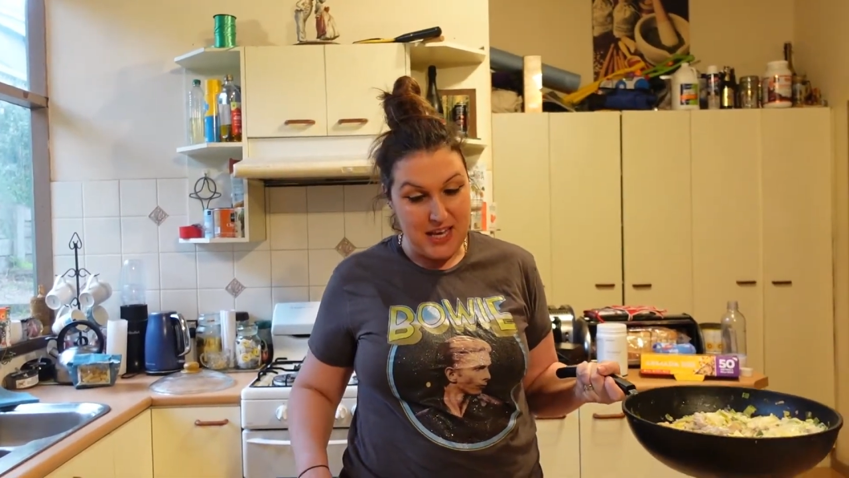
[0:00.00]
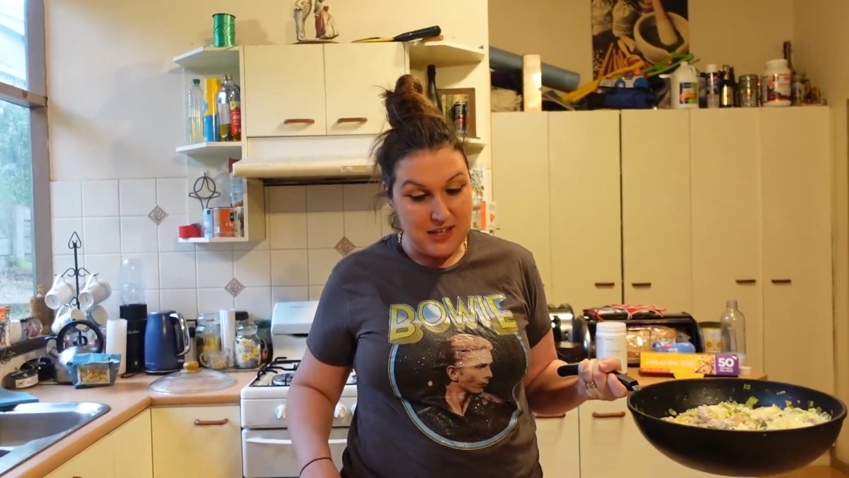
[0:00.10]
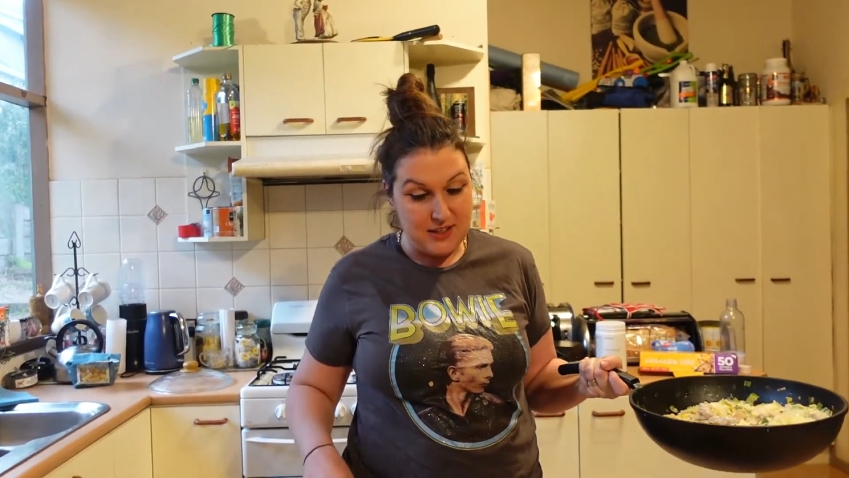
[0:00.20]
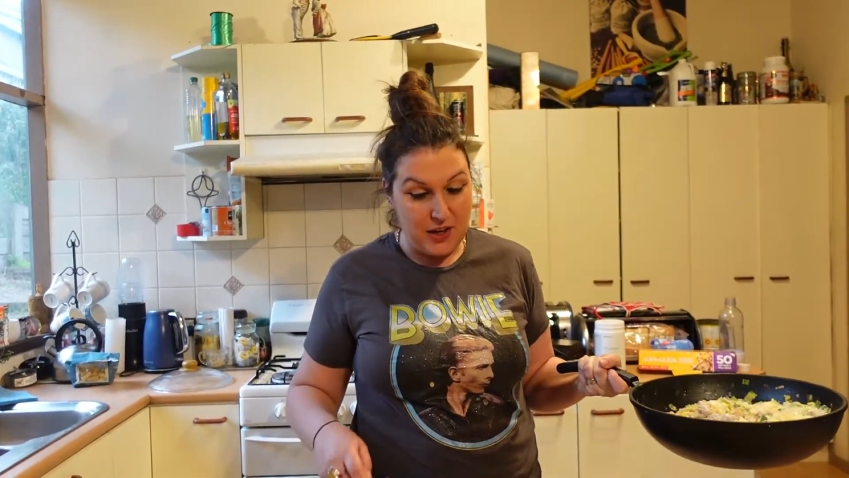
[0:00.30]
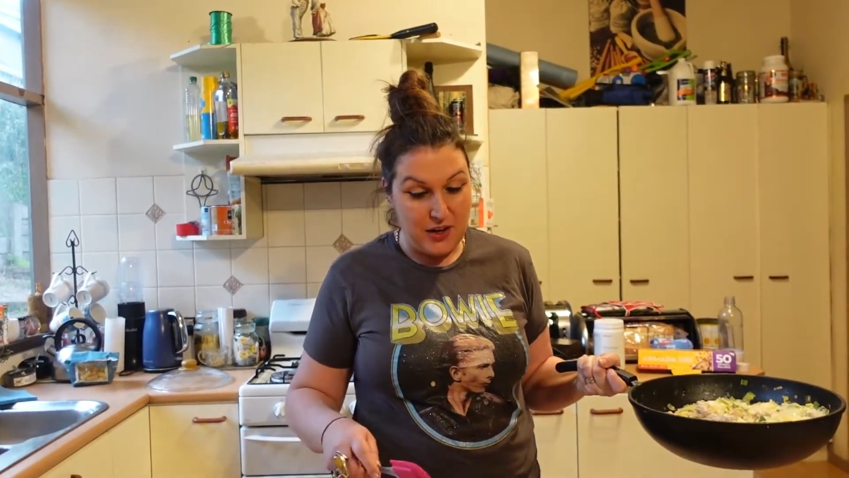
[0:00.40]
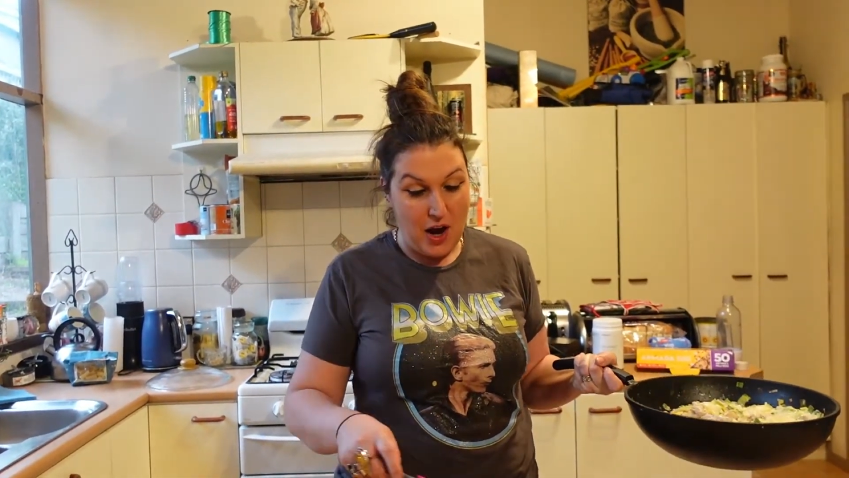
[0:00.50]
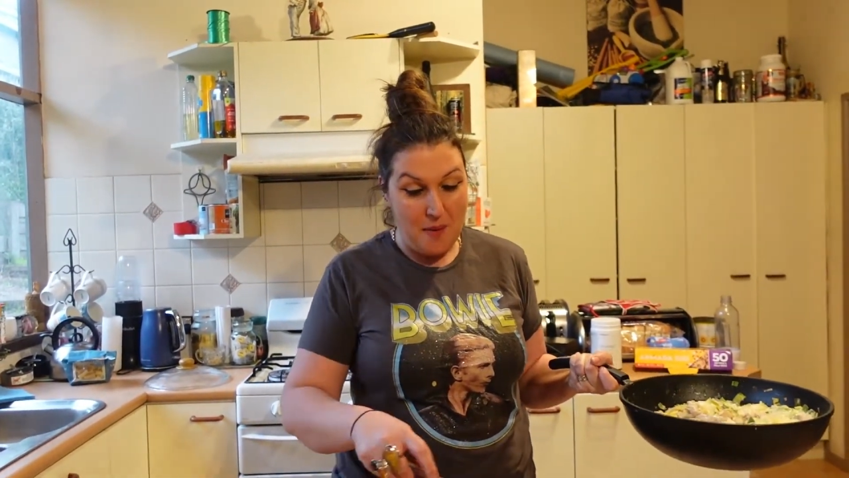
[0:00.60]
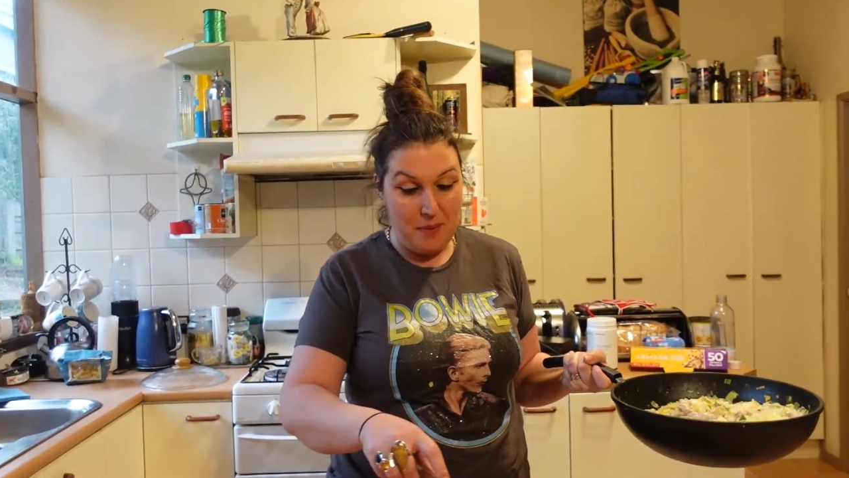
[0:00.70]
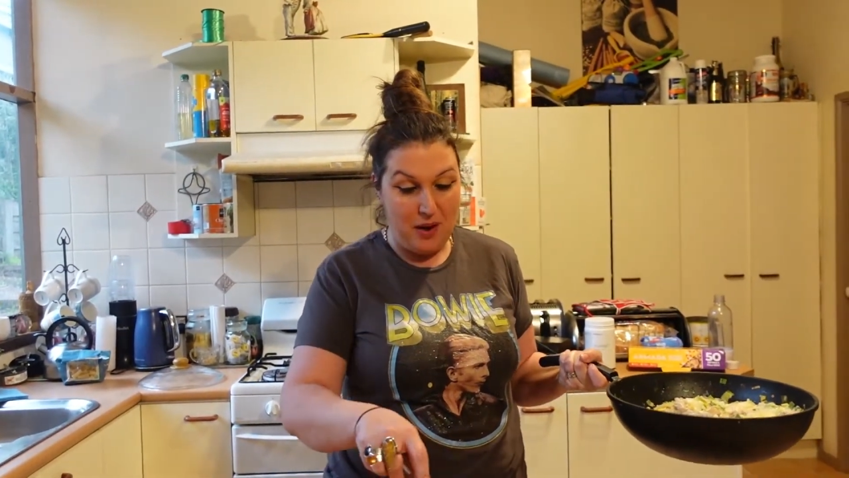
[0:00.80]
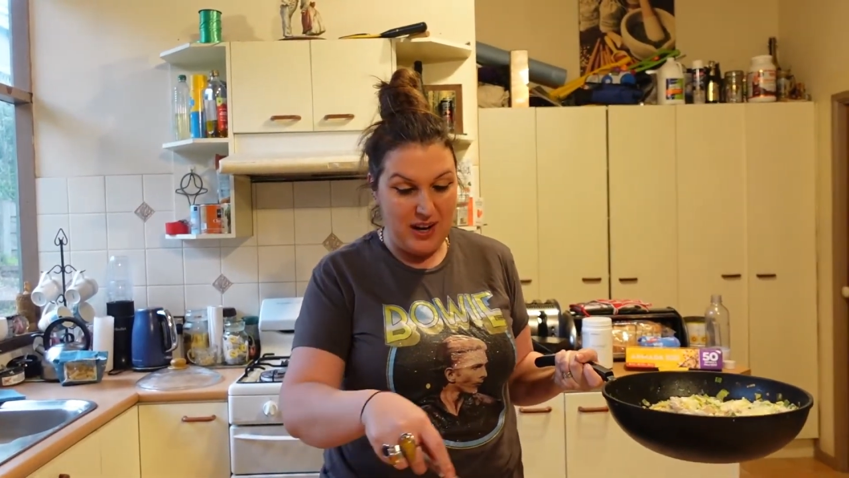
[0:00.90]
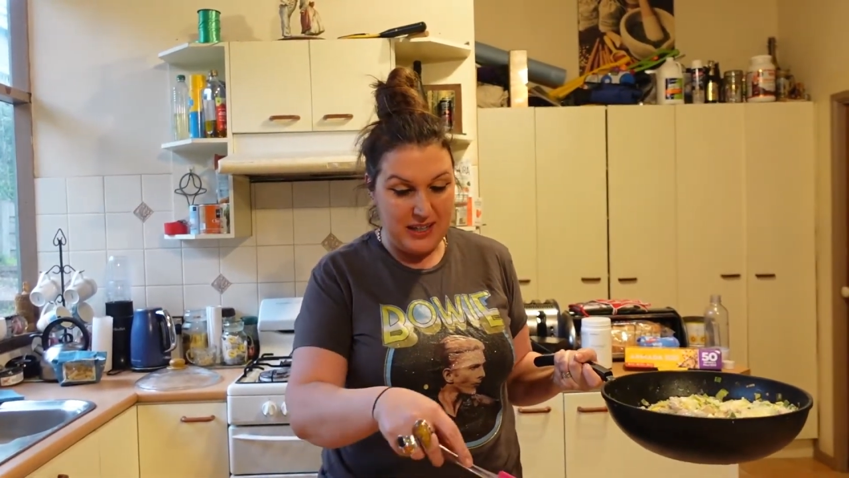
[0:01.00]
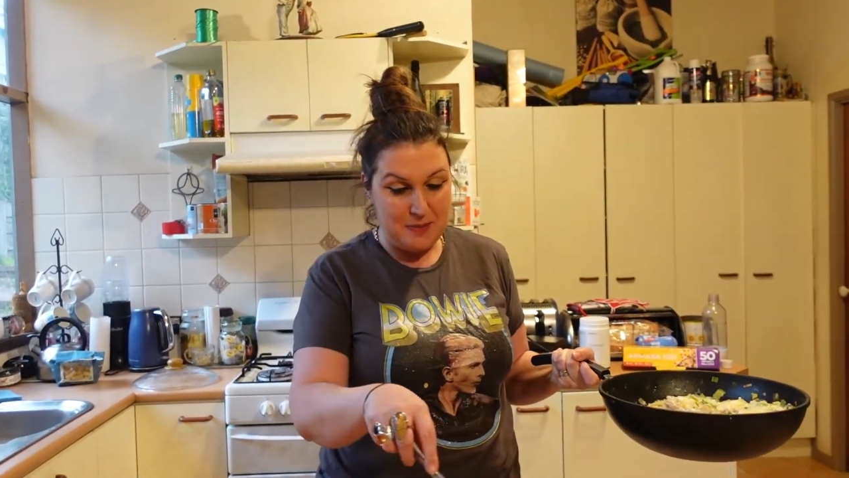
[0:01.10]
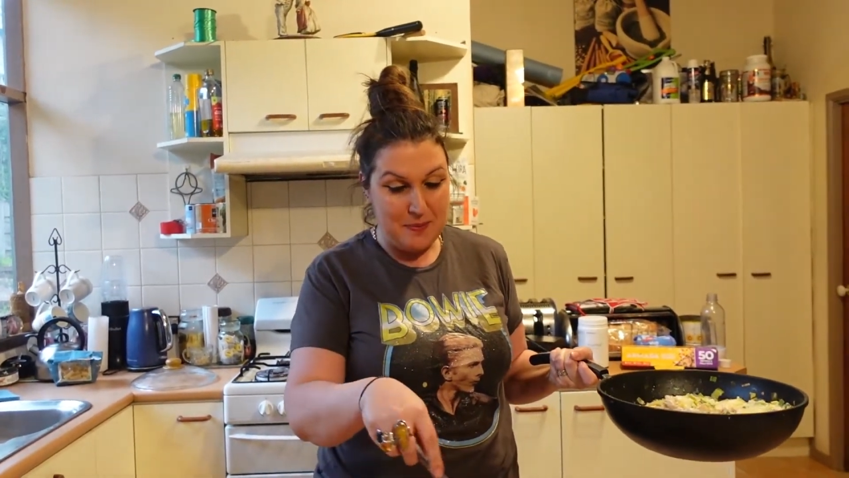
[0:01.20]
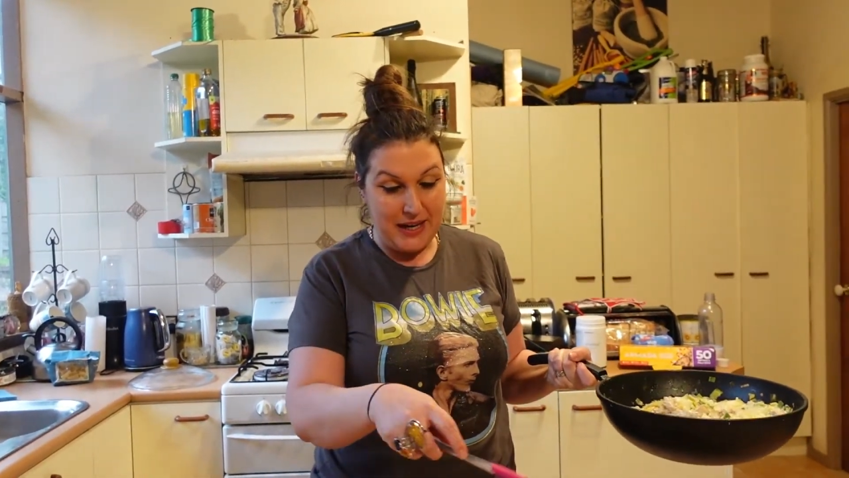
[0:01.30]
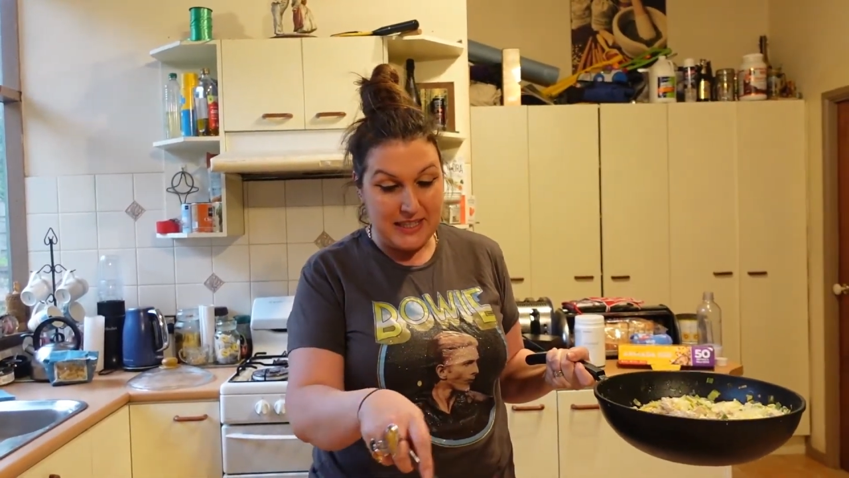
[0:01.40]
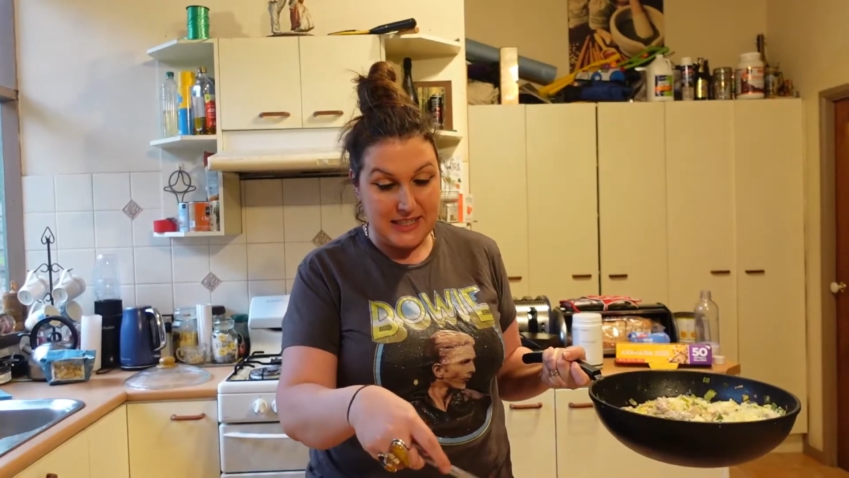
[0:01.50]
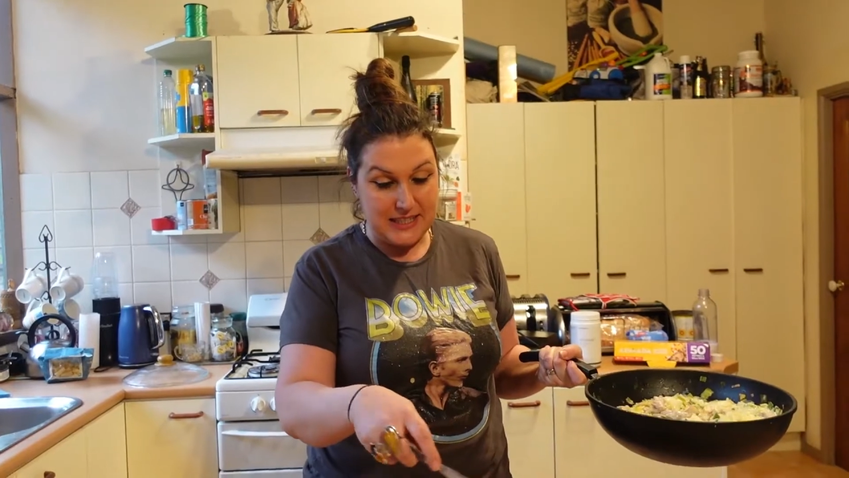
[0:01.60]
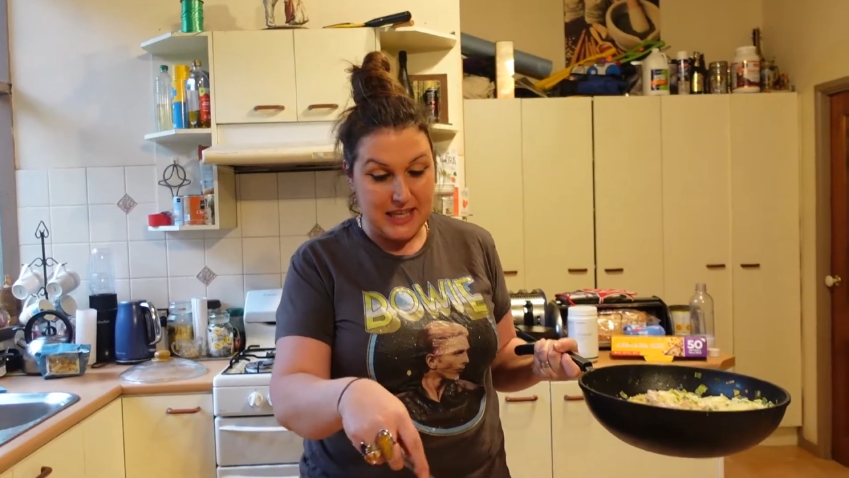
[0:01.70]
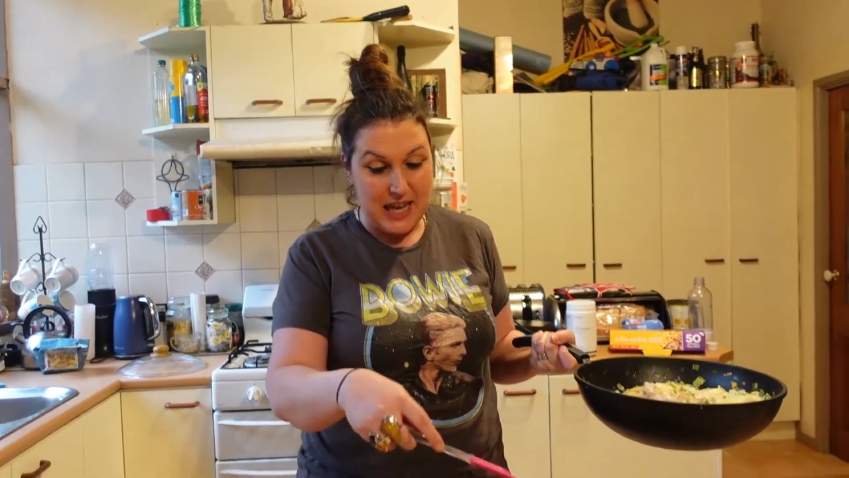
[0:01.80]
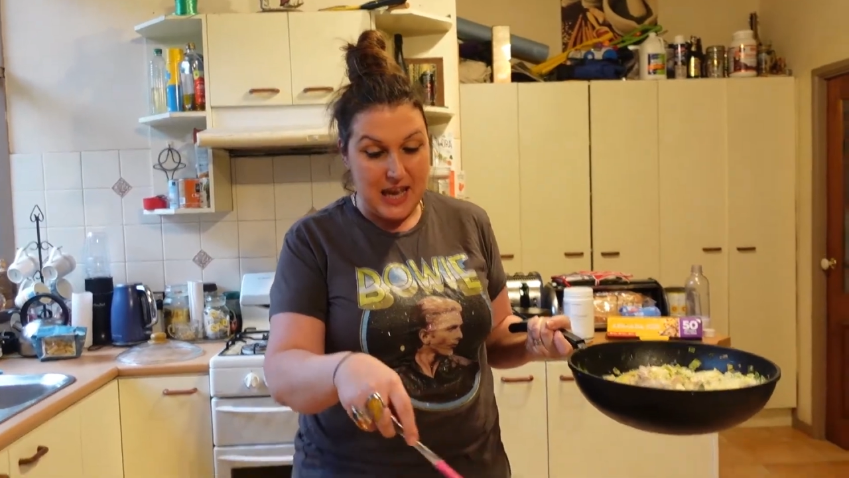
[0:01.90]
So I blind baked it